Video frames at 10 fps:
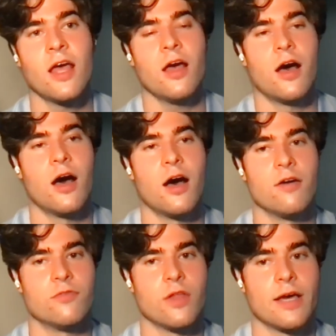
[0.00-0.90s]
of
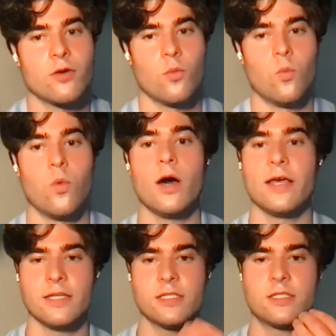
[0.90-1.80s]
like what
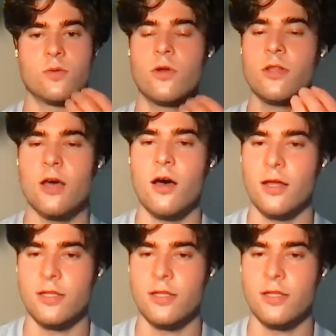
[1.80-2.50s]
are the odds